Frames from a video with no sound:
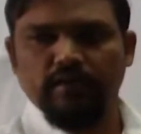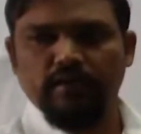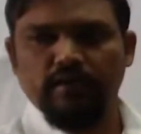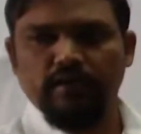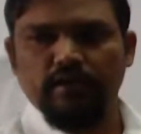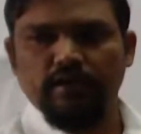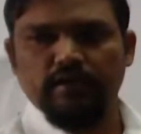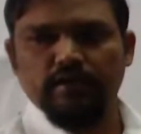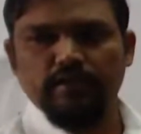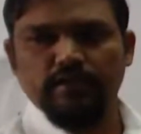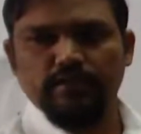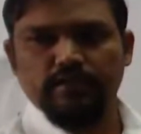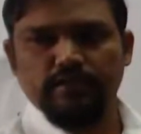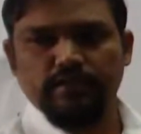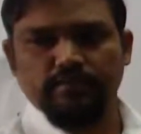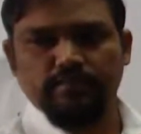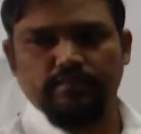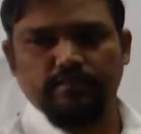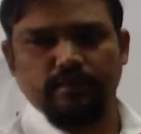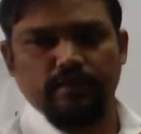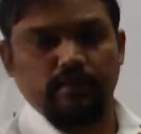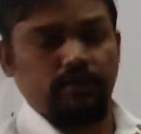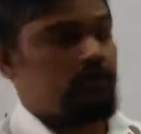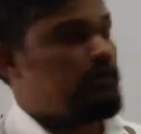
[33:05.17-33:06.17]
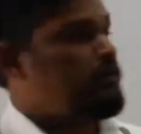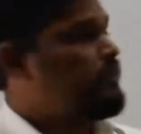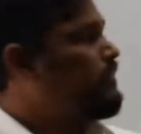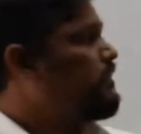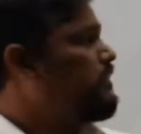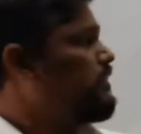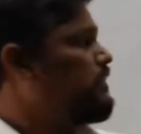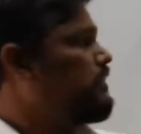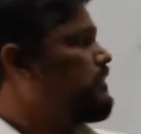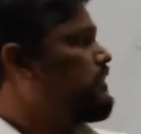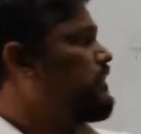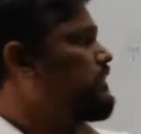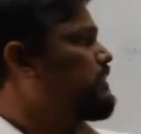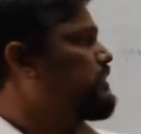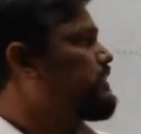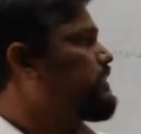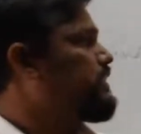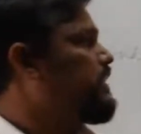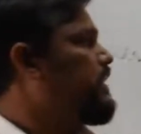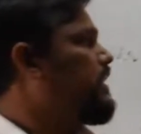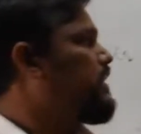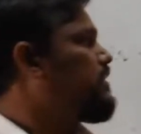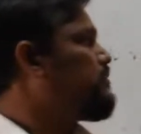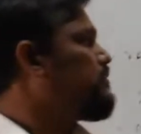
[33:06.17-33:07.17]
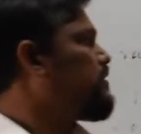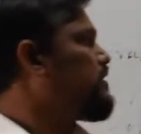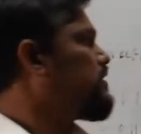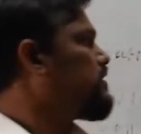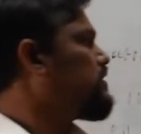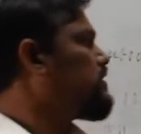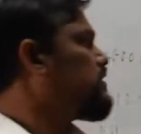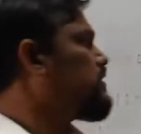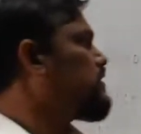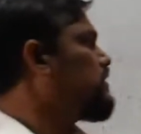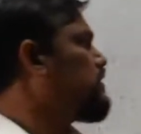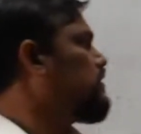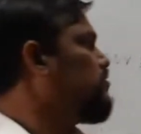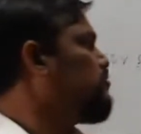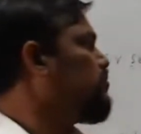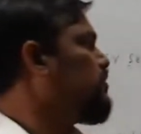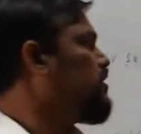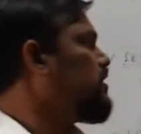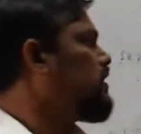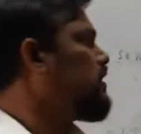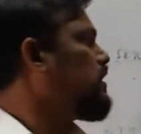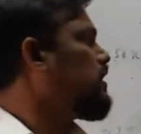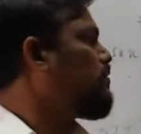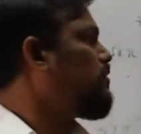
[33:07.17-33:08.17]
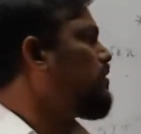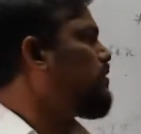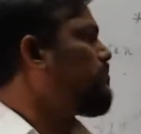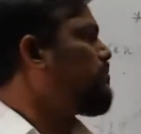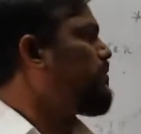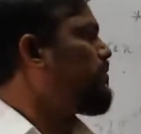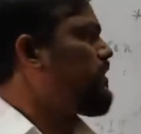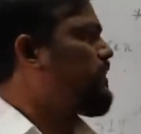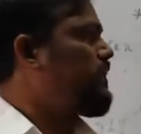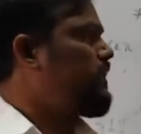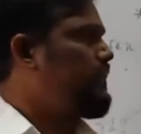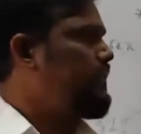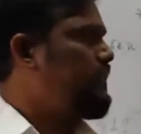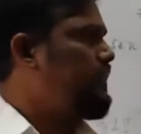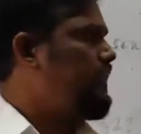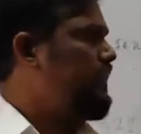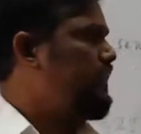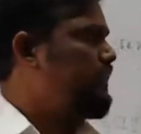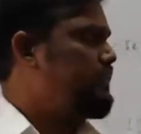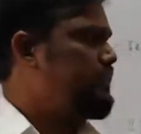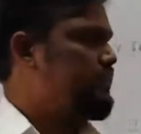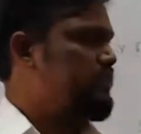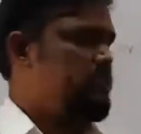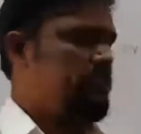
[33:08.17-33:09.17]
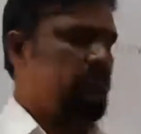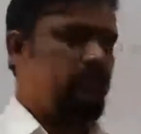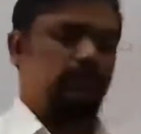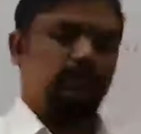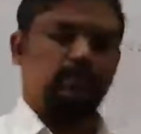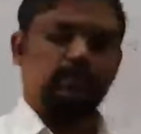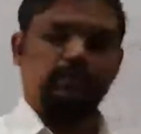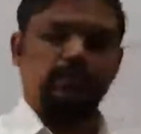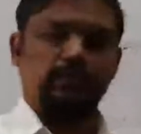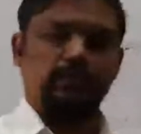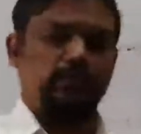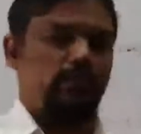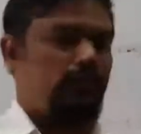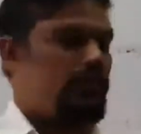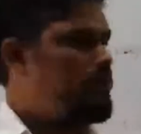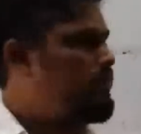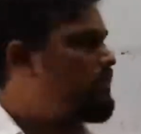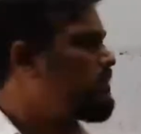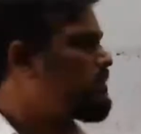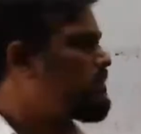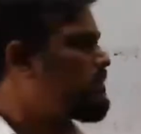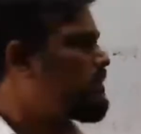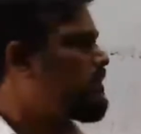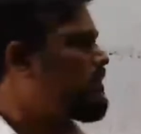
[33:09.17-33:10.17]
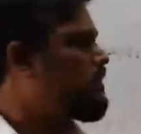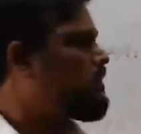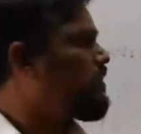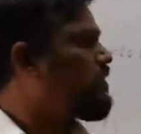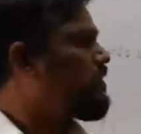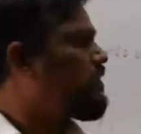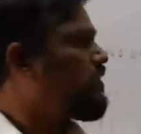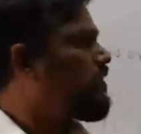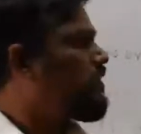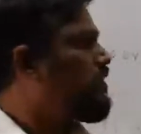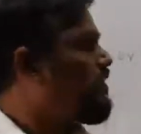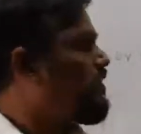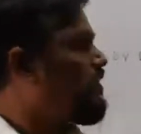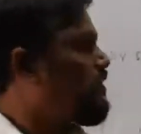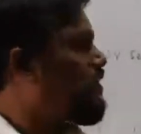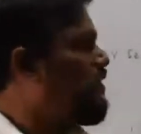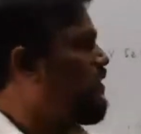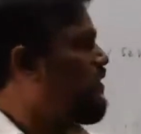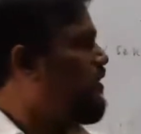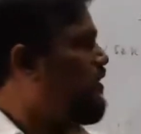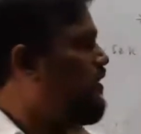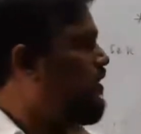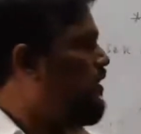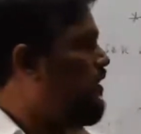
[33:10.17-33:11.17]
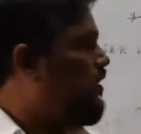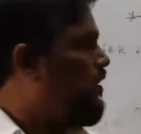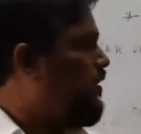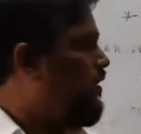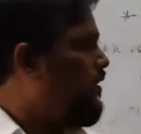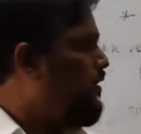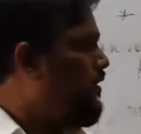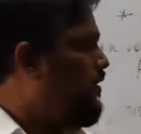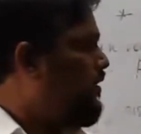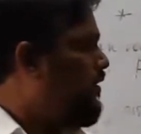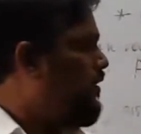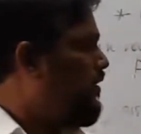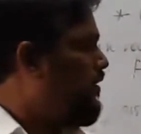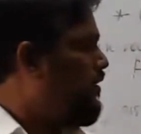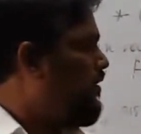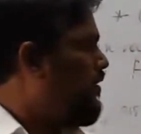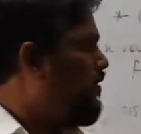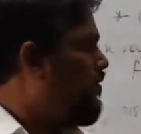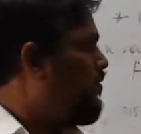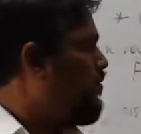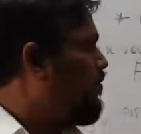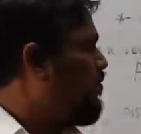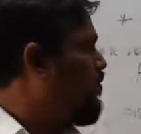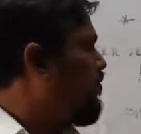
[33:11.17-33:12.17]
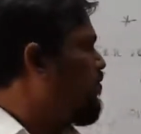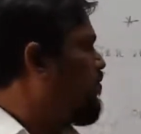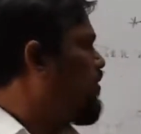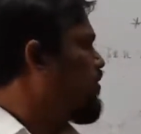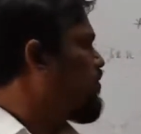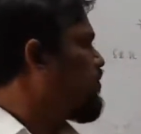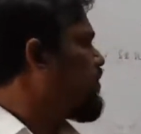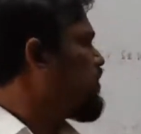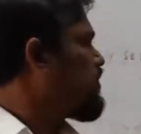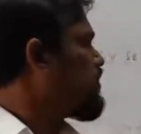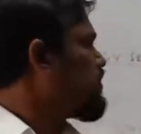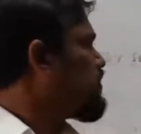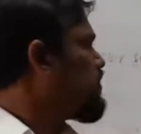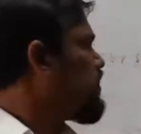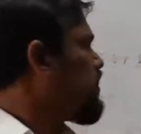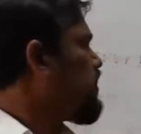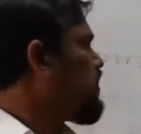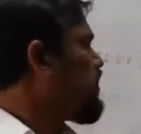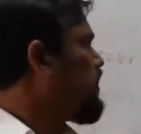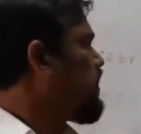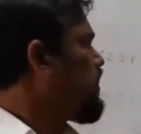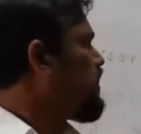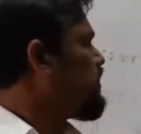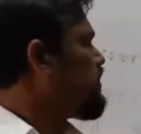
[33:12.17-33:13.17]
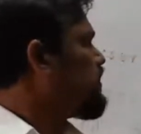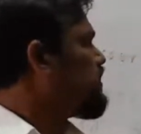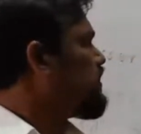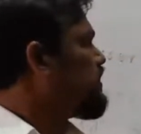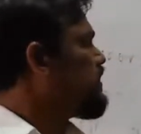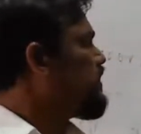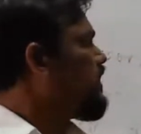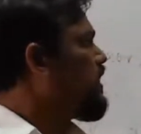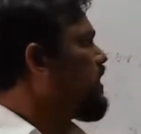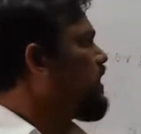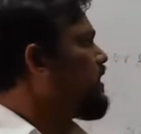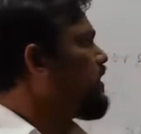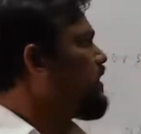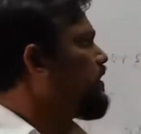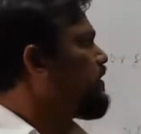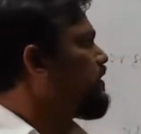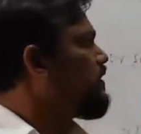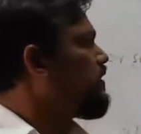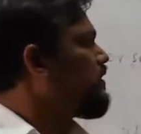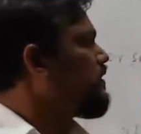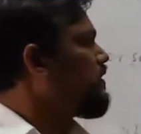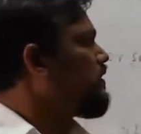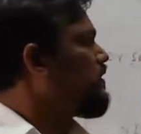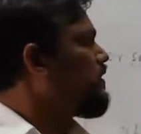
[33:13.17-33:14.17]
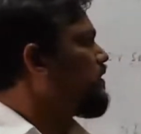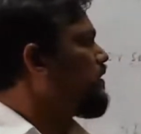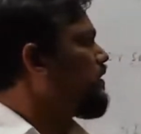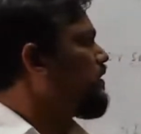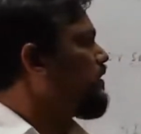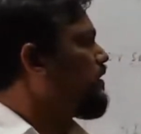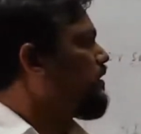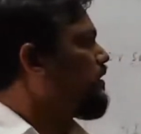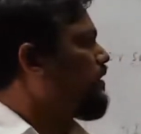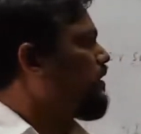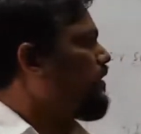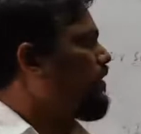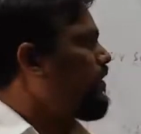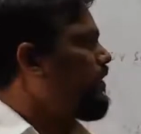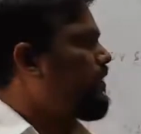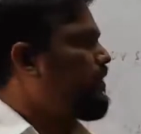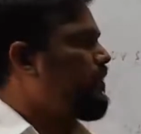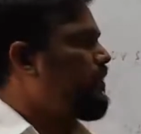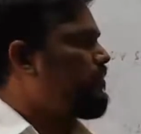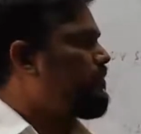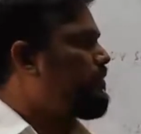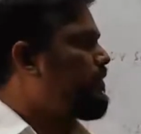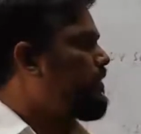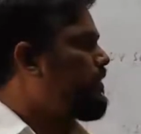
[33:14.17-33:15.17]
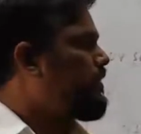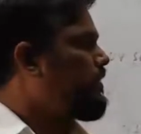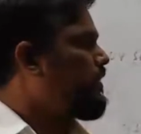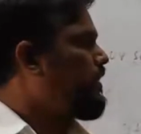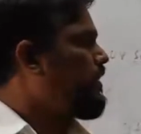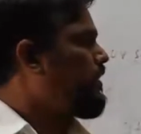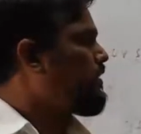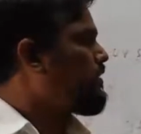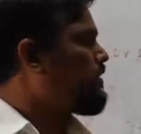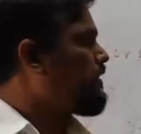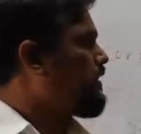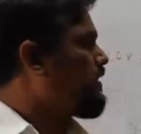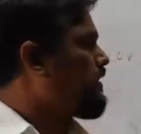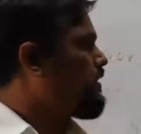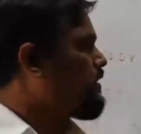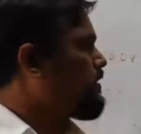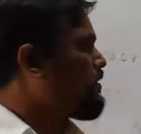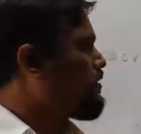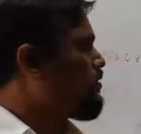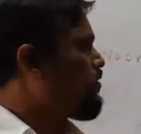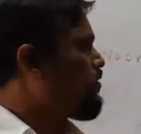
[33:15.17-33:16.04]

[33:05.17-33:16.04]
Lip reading: rate is different. HDI means Human Development Index. That is what was the HDI rate of India? That is